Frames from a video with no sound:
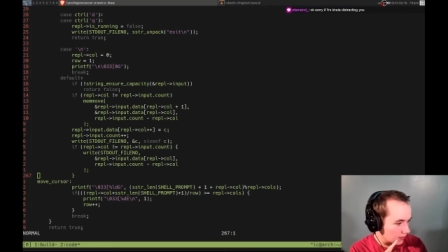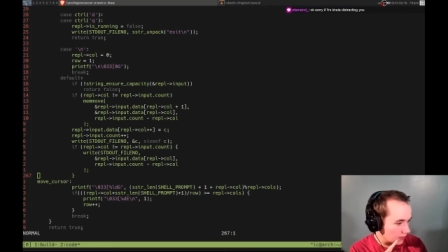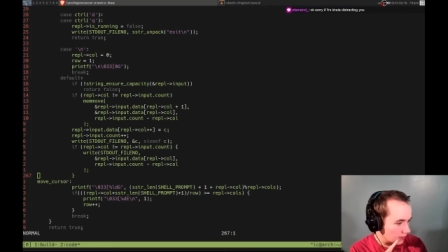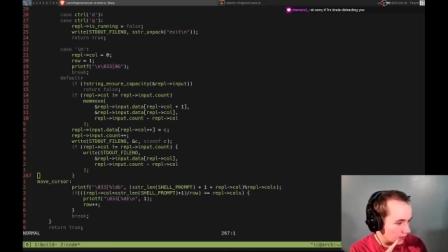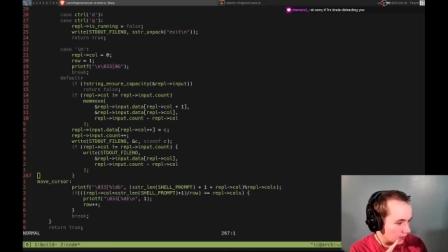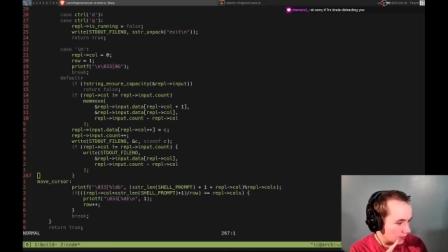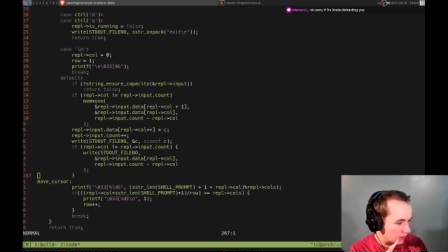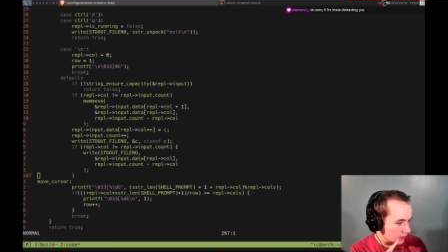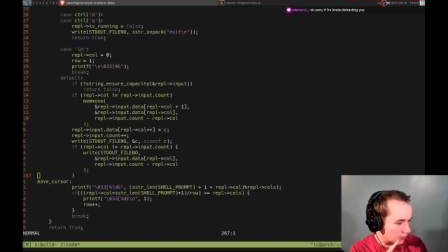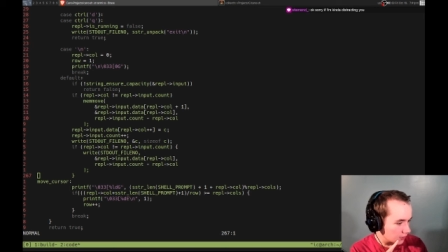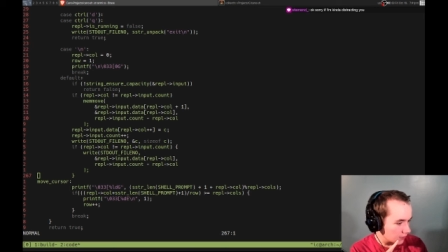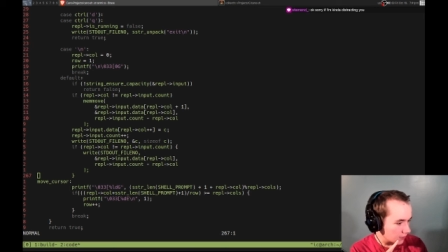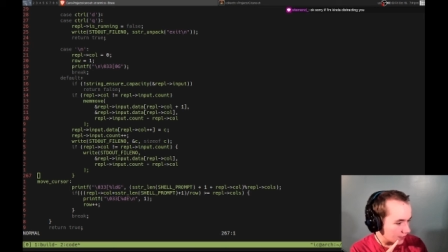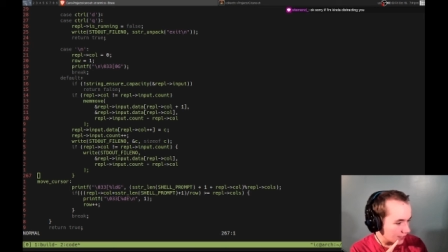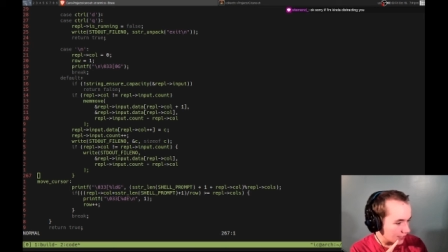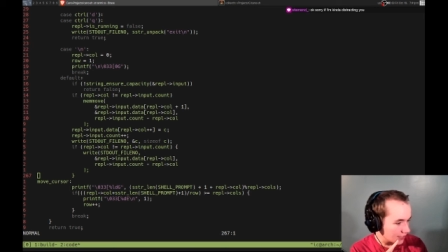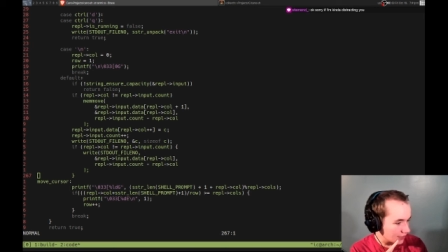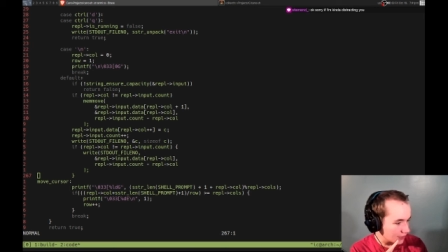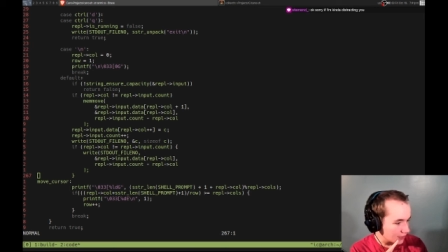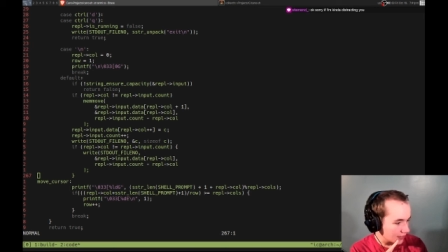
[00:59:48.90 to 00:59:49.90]
So if you kind
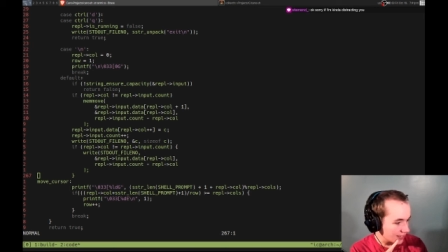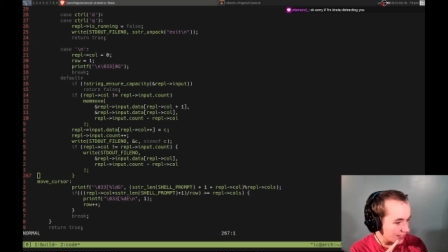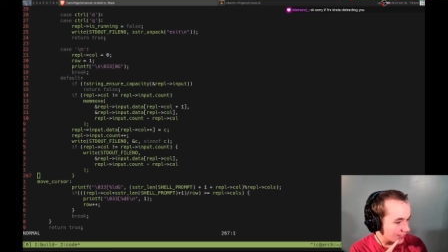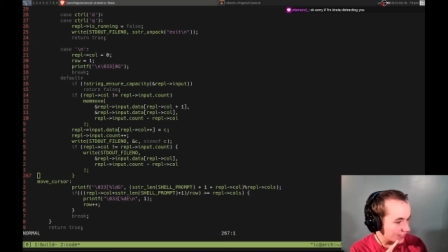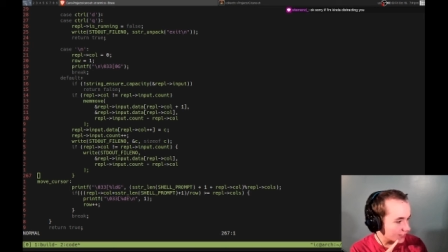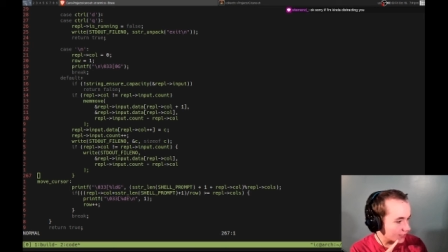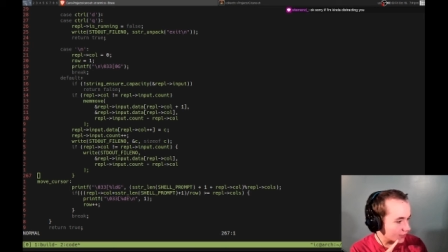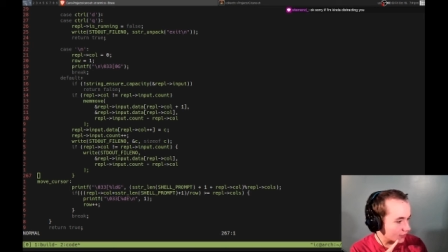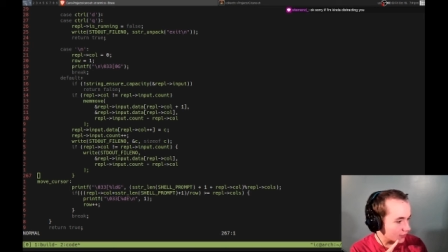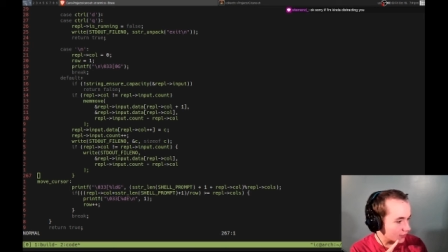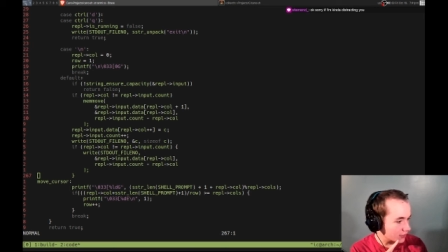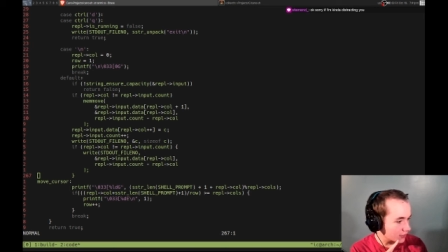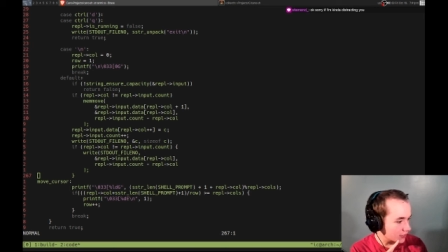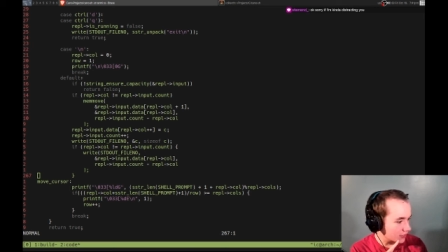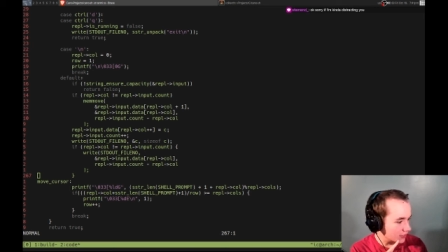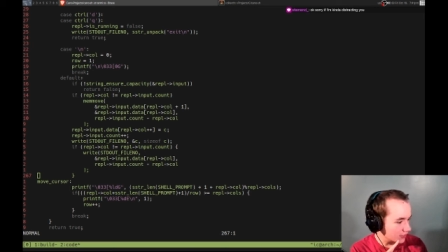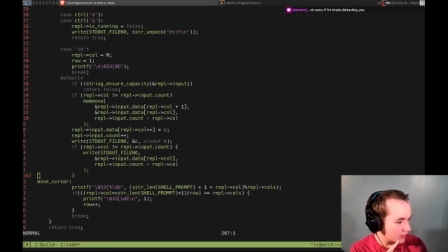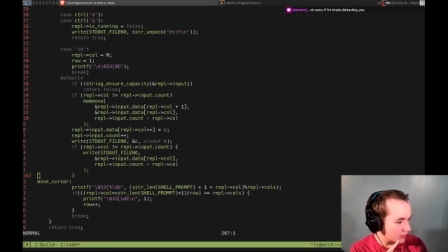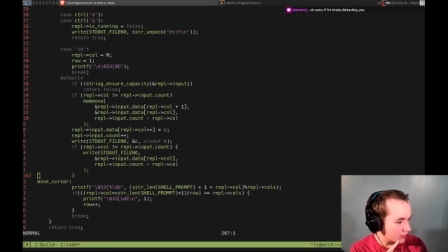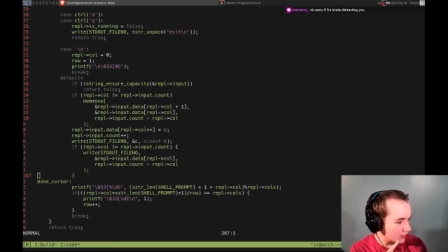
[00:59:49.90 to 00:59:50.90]
of try, it's all good.
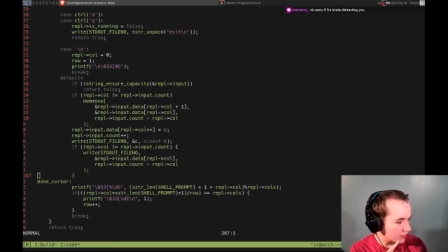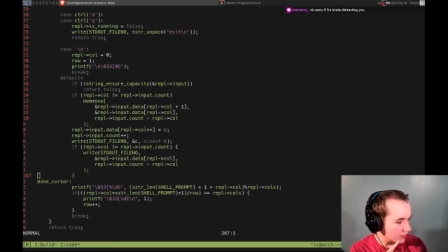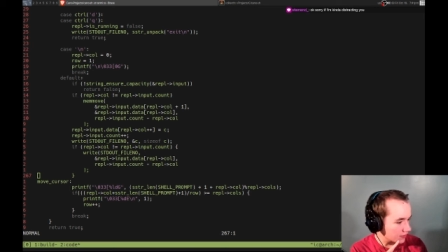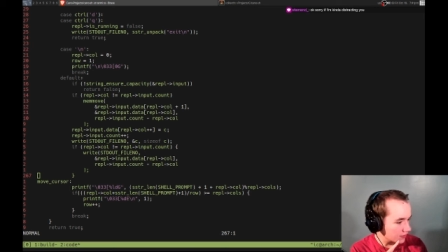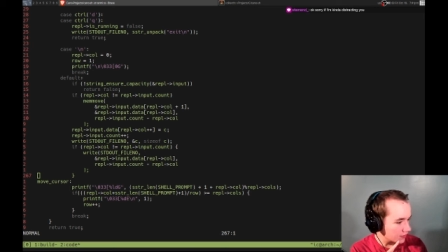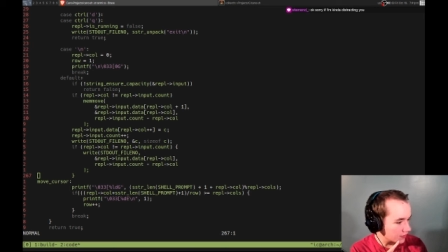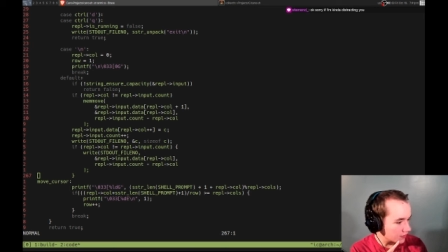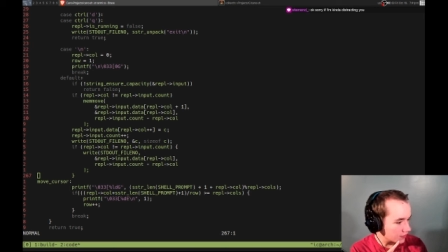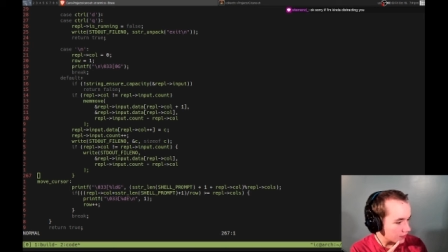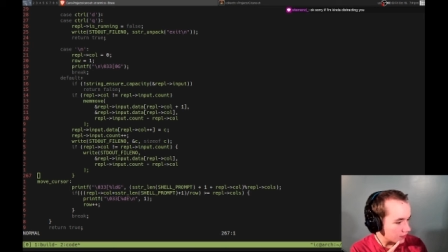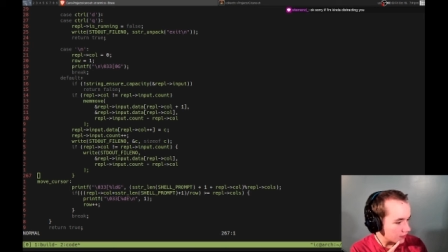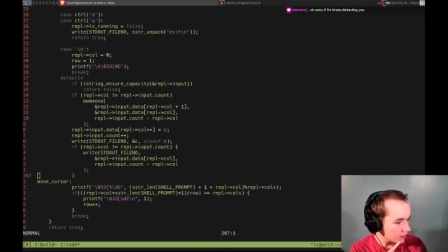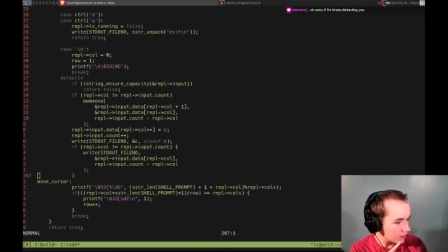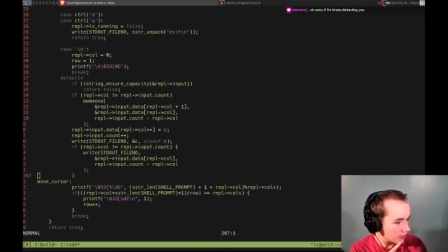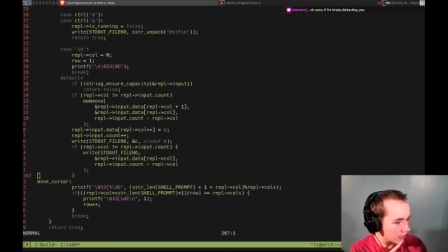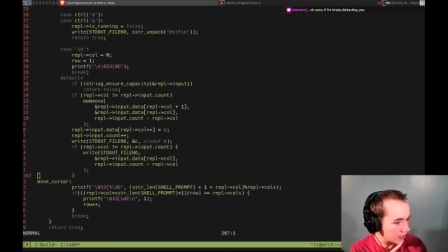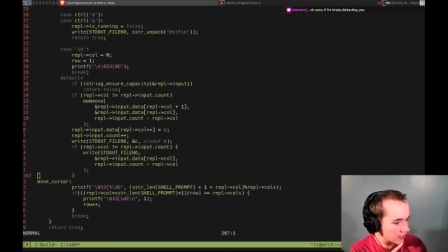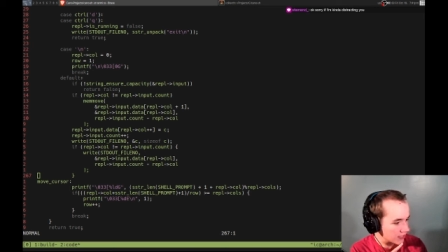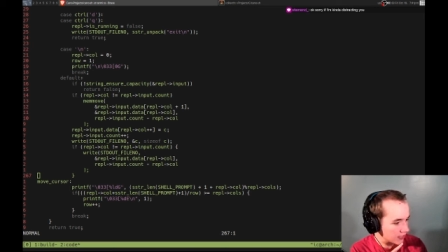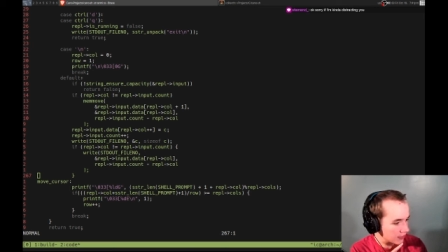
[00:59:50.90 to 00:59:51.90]

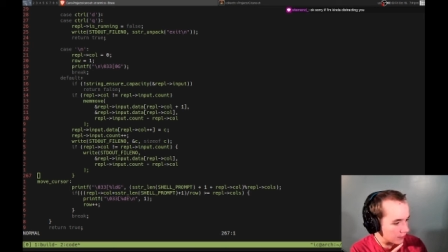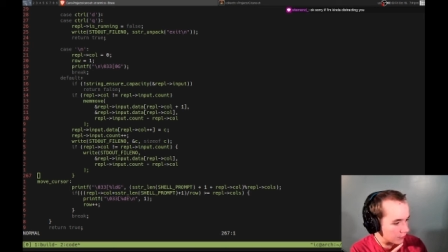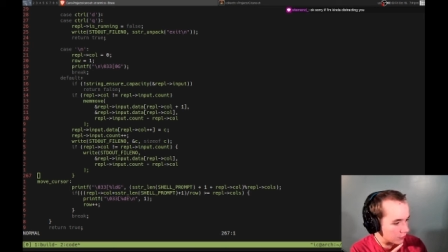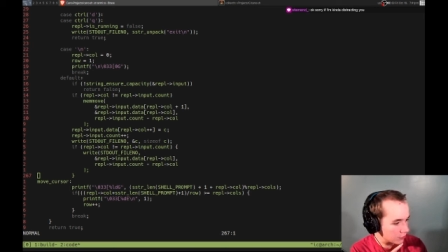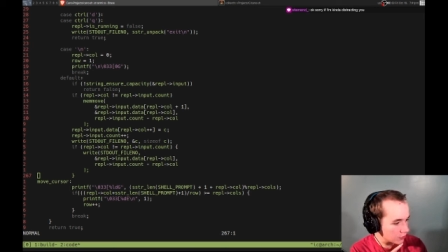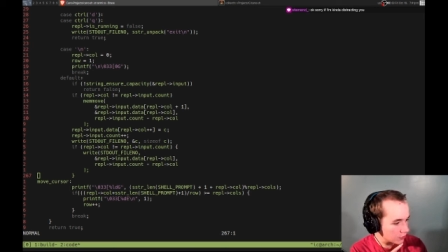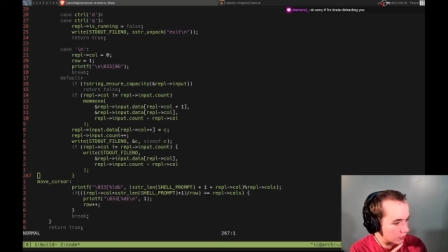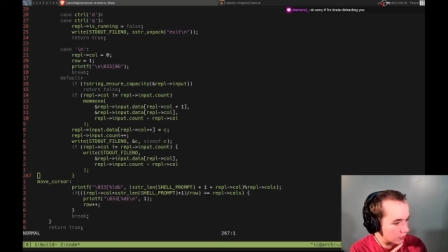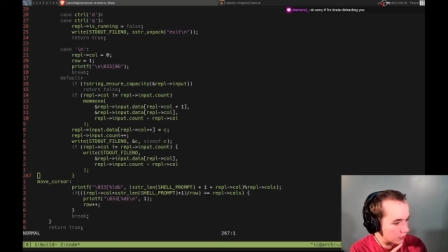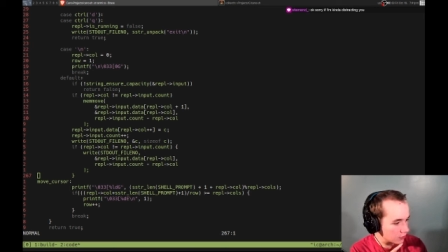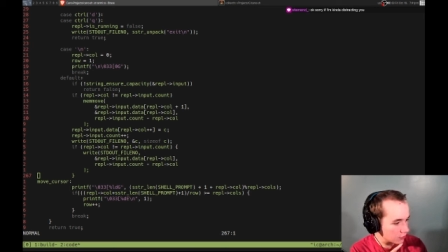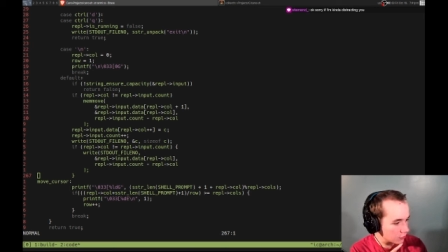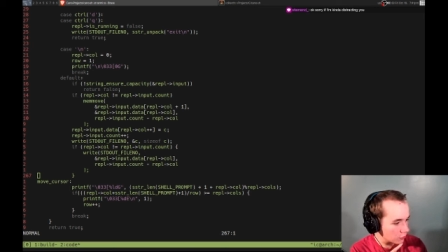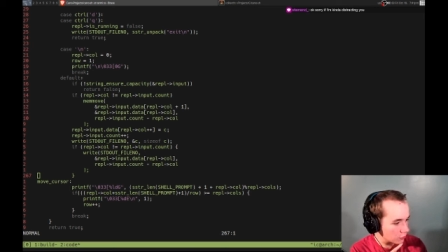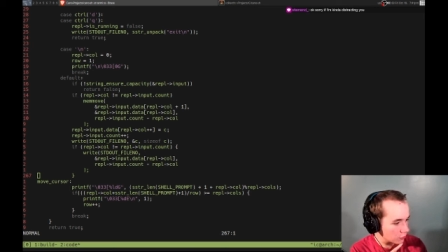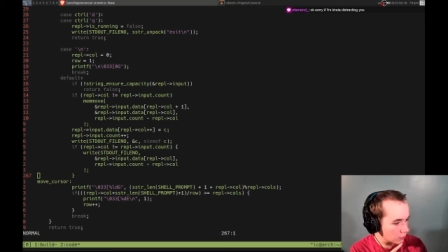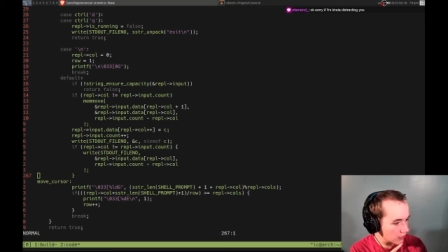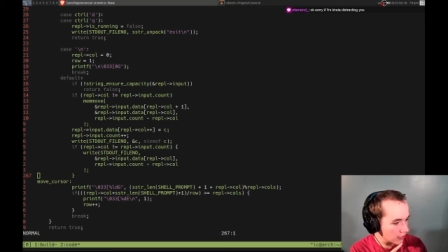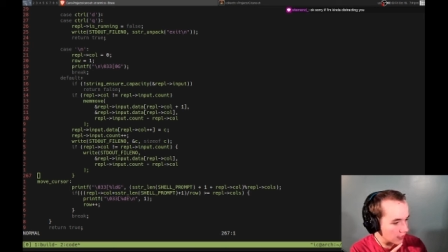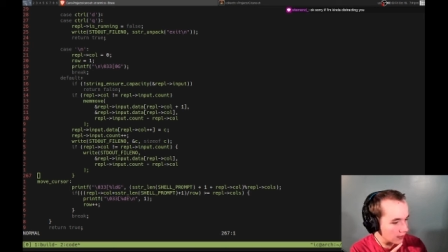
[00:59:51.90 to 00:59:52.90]
This cover so
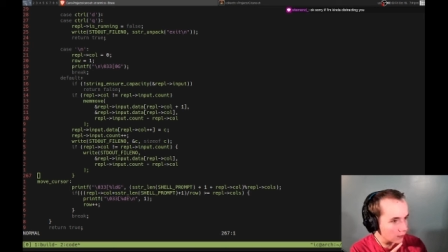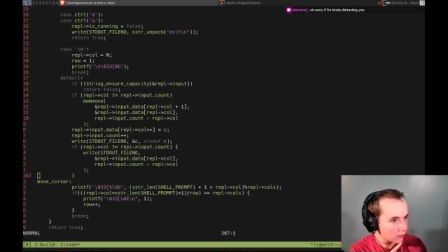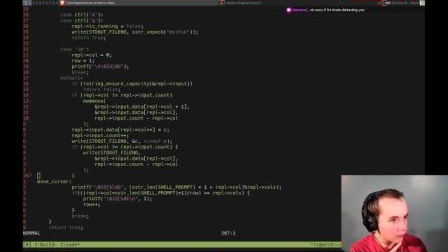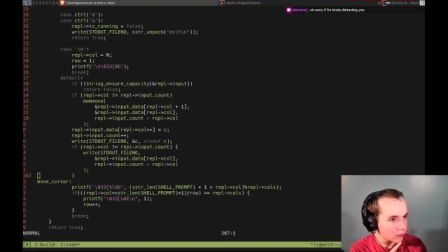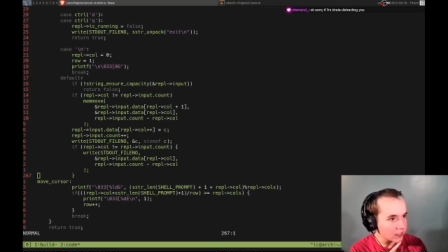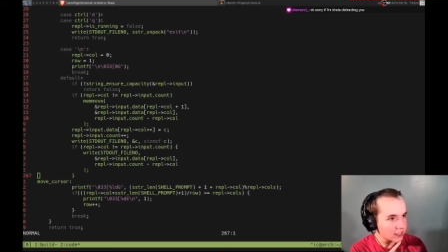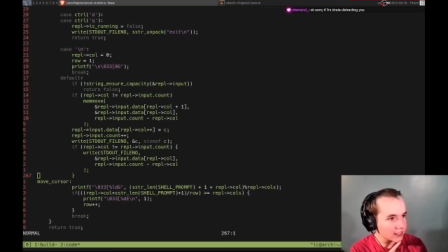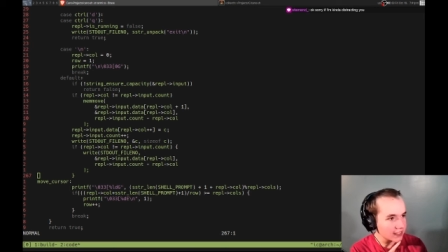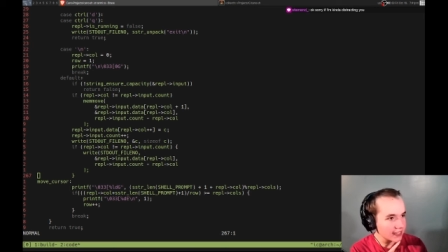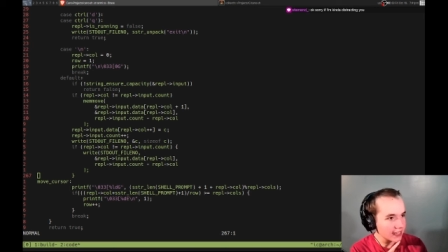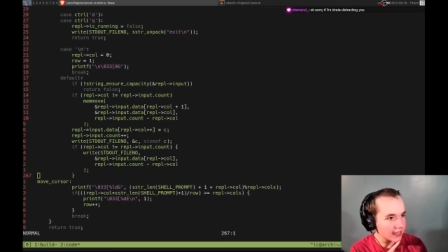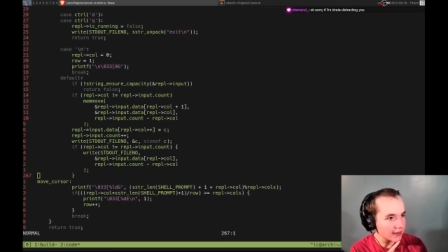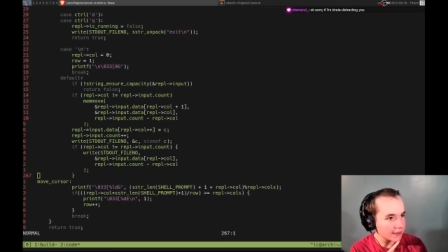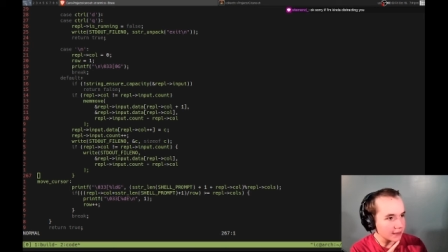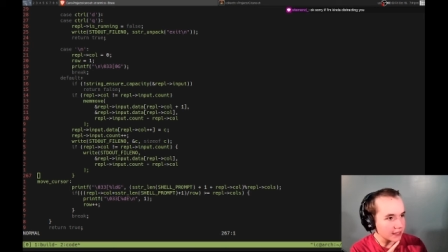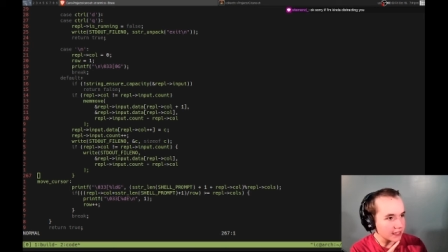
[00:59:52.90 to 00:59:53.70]
cream. What does that mean?